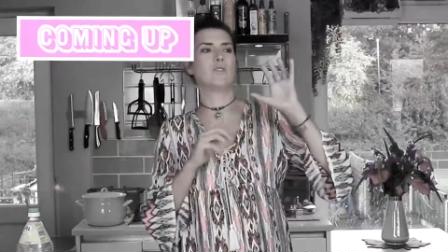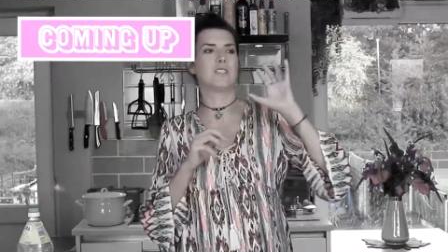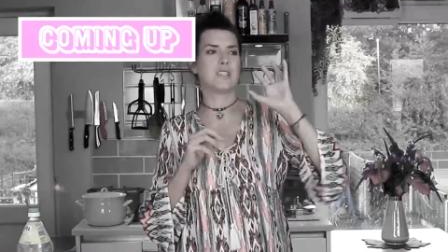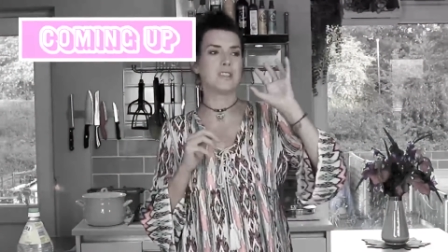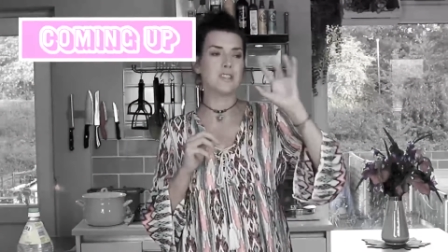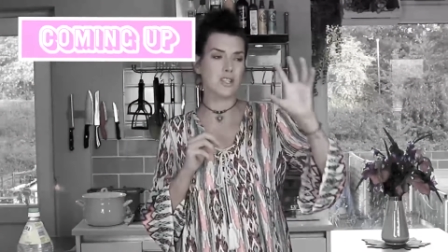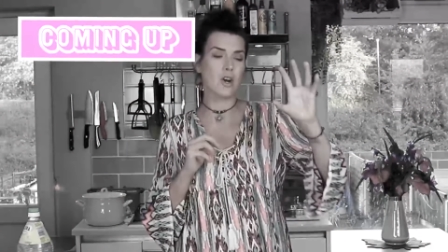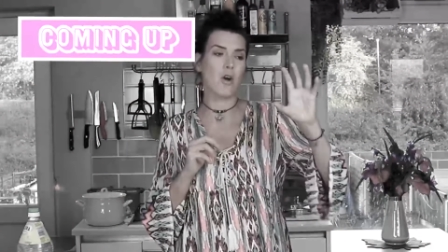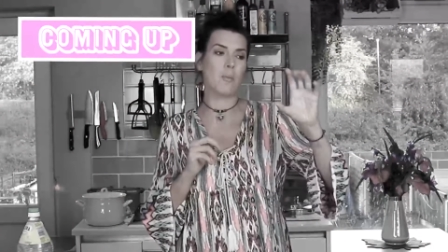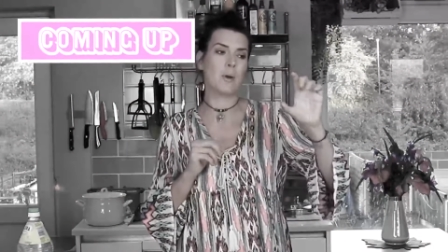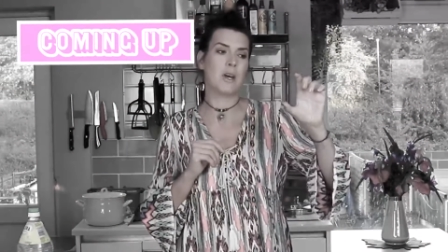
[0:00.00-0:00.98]
the ones in the
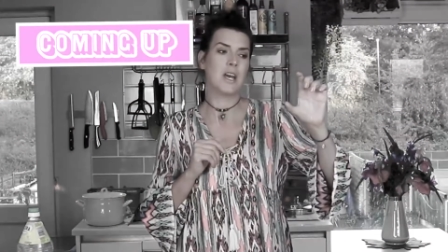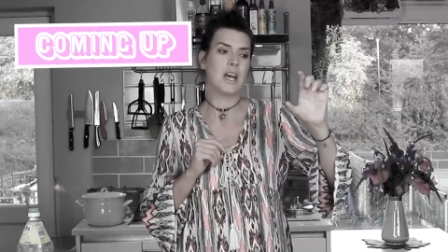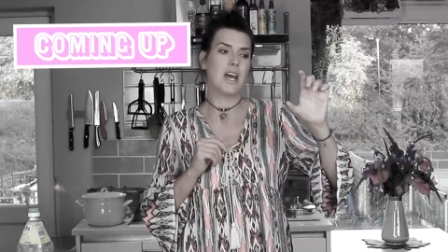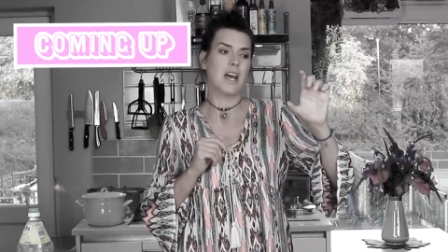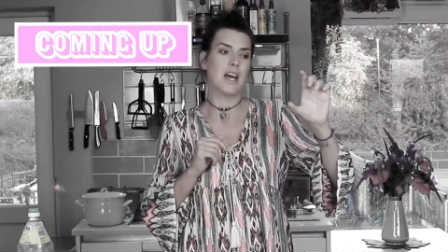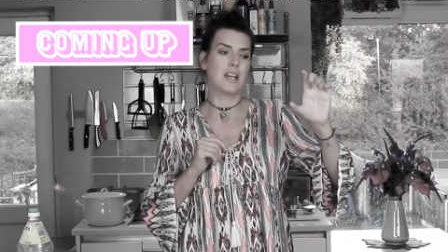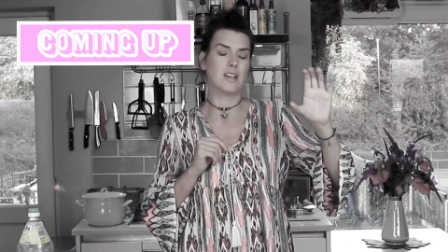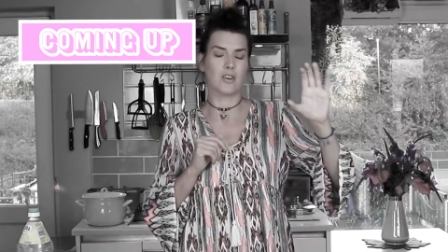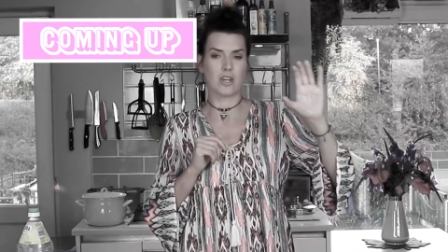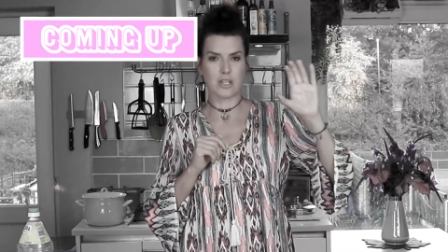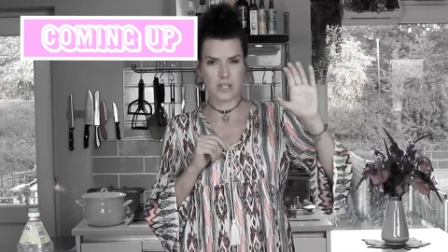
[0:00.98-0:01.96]
shop,
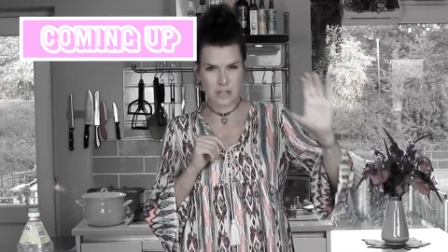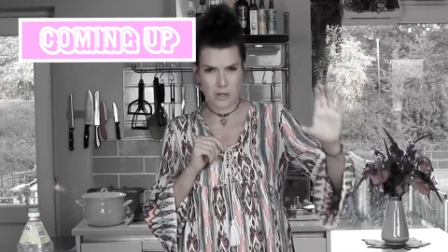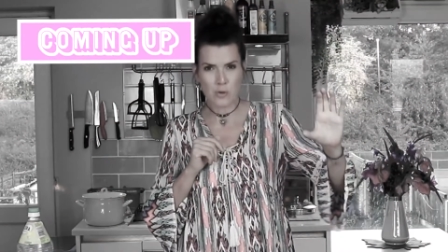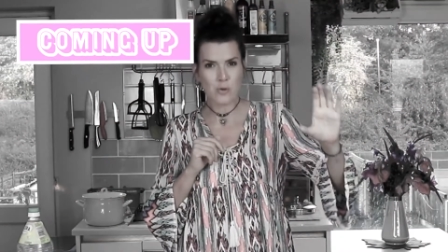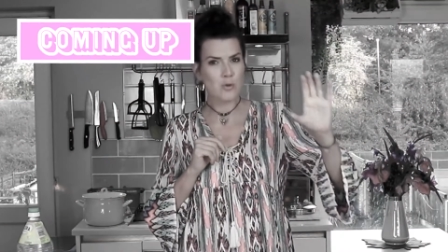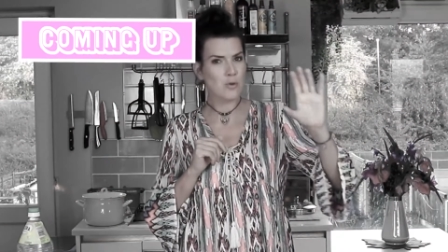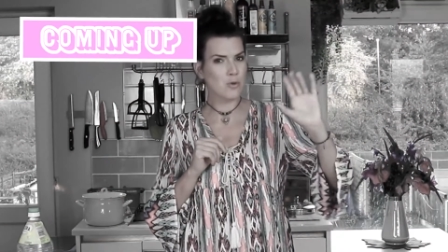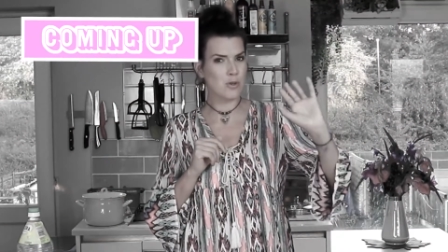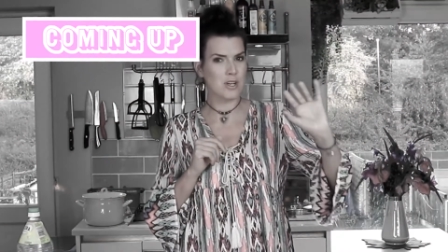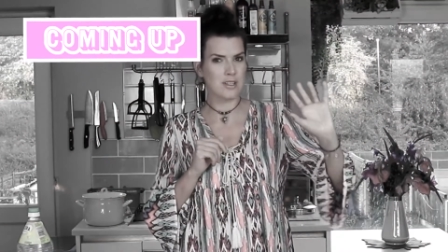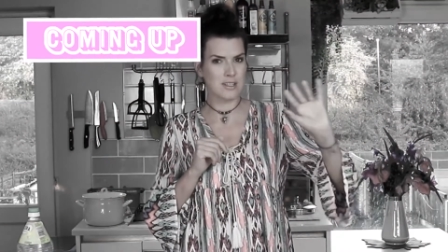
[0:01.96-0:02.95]
look, it's
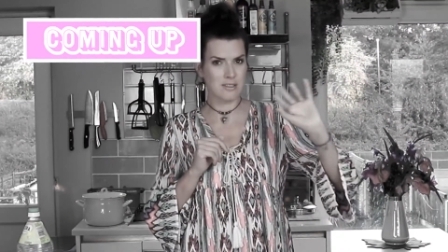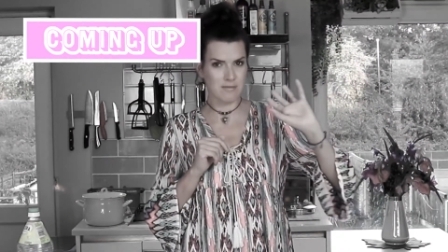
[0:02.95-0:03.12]
so